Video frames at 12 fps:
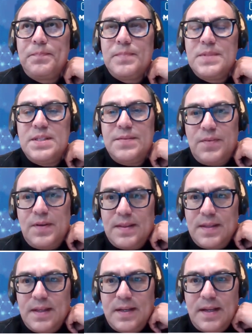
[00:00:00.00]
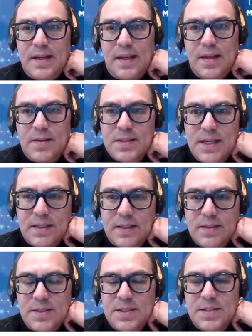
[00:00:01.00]
different than any other
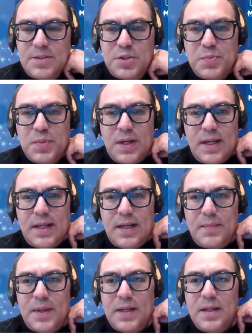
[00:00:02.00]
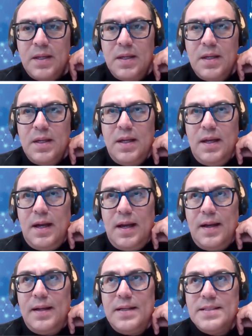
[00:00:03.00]
technologies that you brought in? I mean,
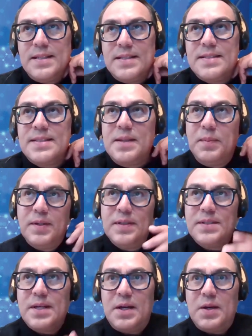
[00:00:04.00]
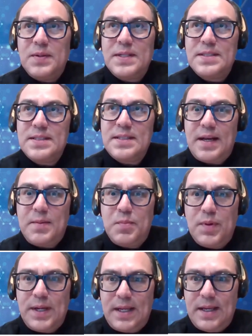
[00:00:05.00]
is it similar to always kind of
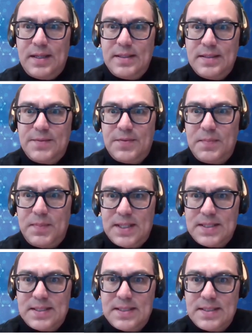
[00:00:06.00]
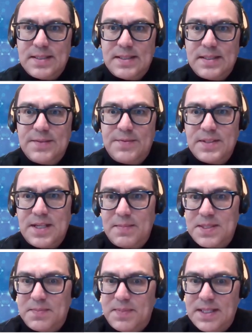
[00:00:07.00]
bring in different buses, different
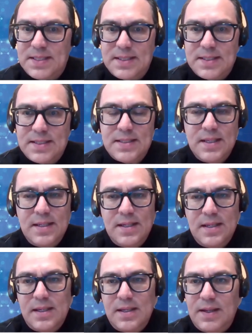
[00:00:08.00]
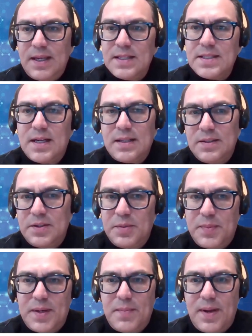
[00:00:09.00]
types of buses? Can you talk a little
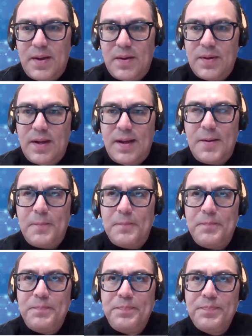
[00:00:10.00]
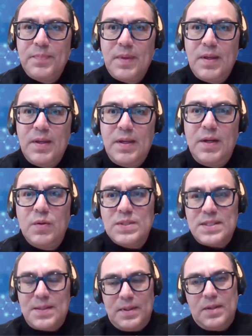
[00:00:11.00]
bit about, some
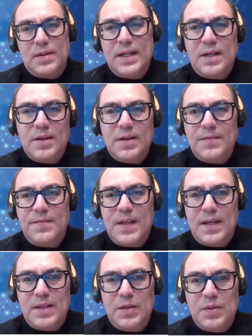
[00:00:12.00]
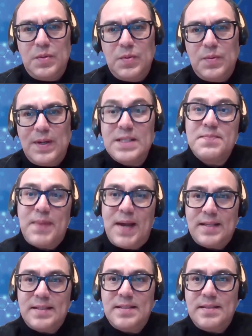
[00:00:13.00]
of the learning curve that you
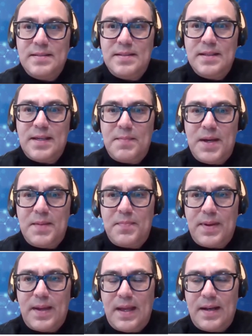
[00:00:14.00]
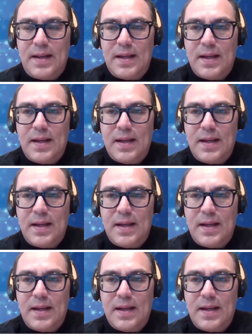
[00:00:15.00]
expect to come up and,